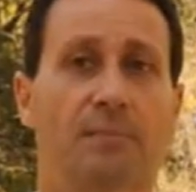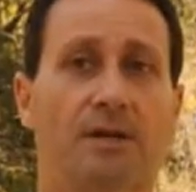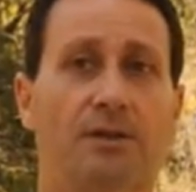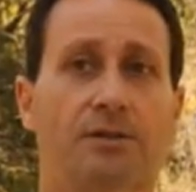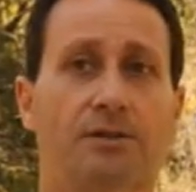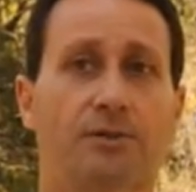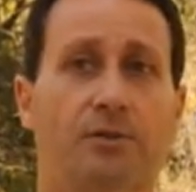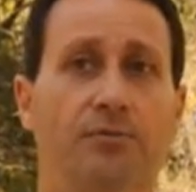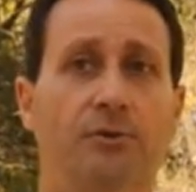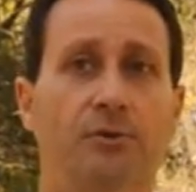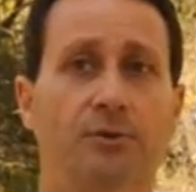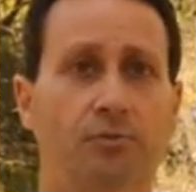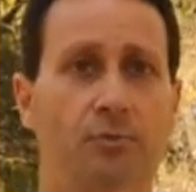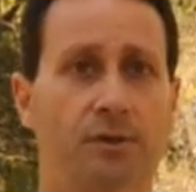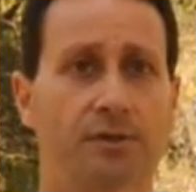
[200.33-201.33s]
Because the
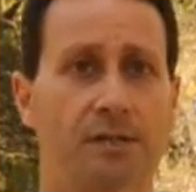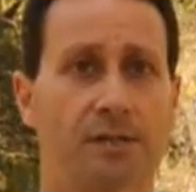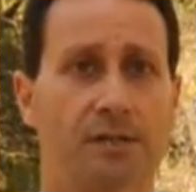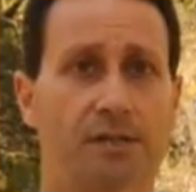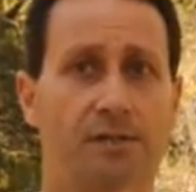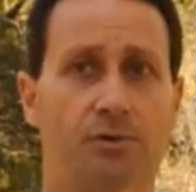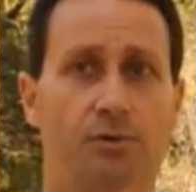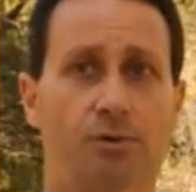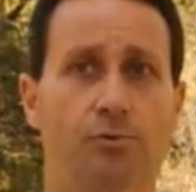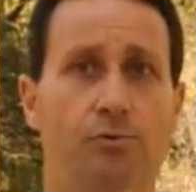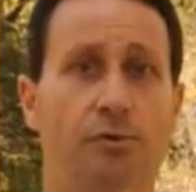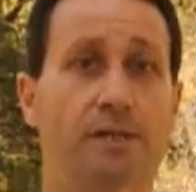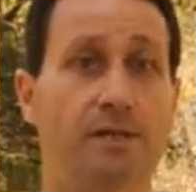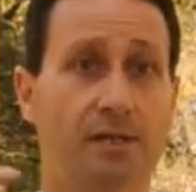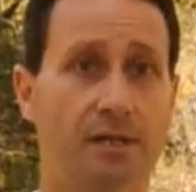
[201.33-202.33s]
first one is
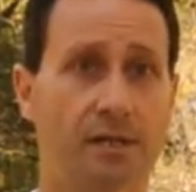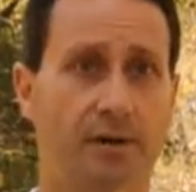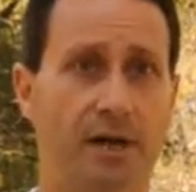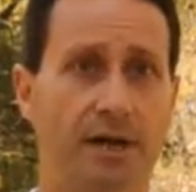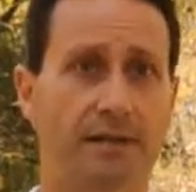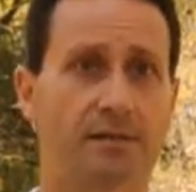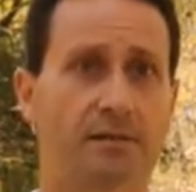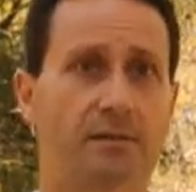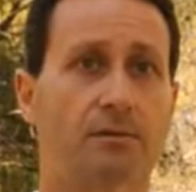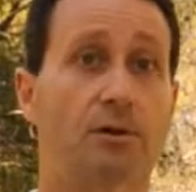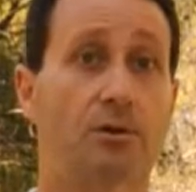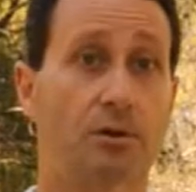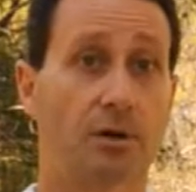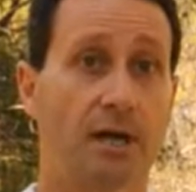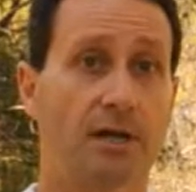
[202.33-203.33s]
to integrate
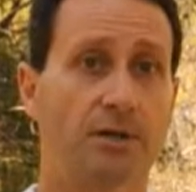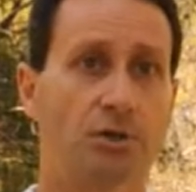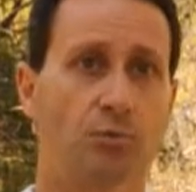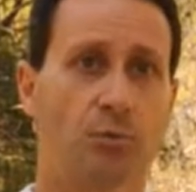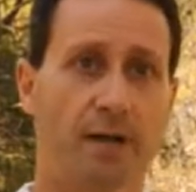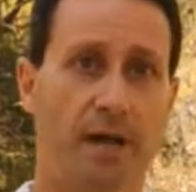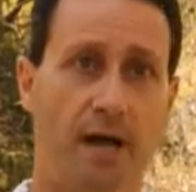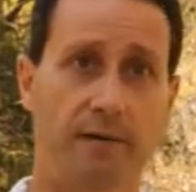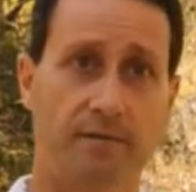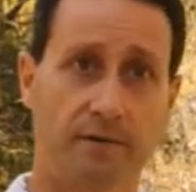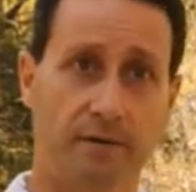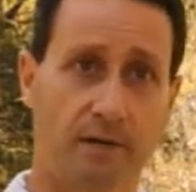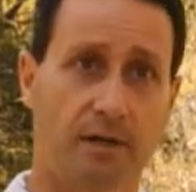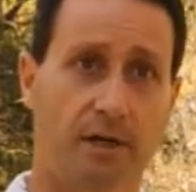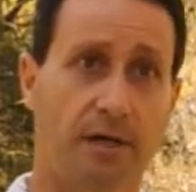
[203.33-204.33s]
the knowledge we
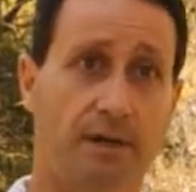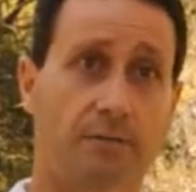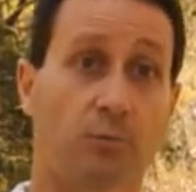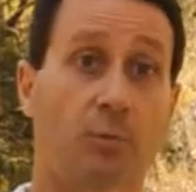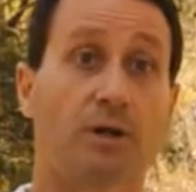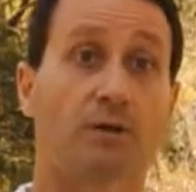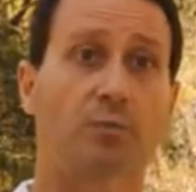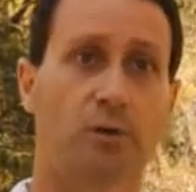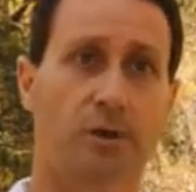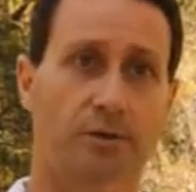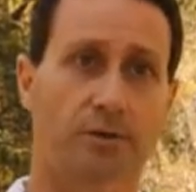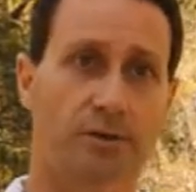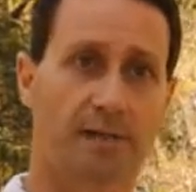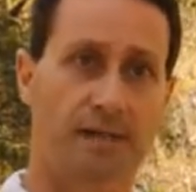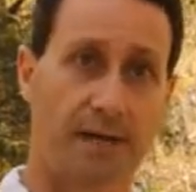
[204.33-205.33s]
have and what we
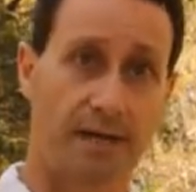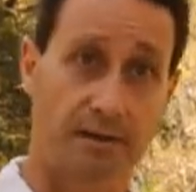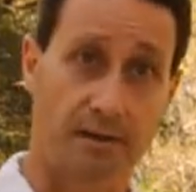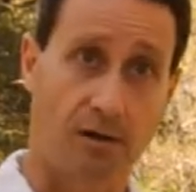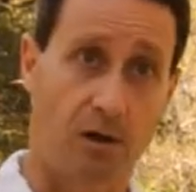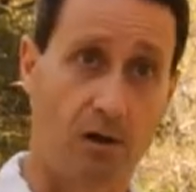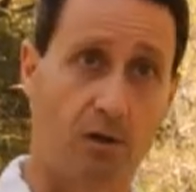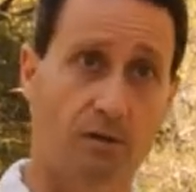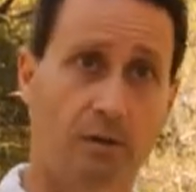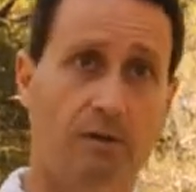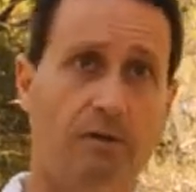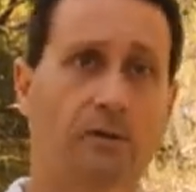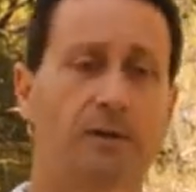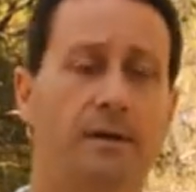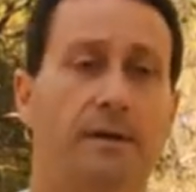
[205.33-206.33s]
understand
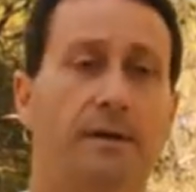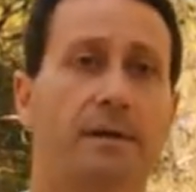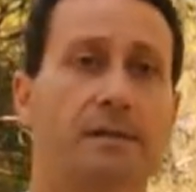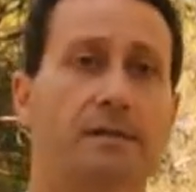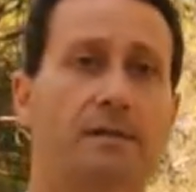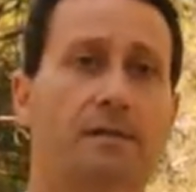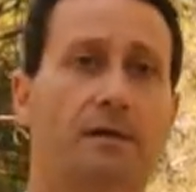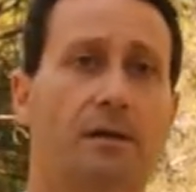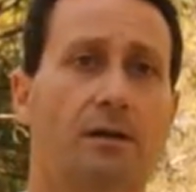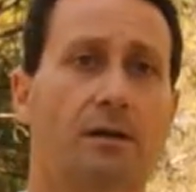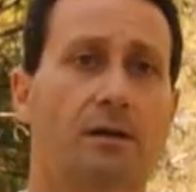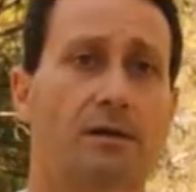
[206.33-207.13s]
on this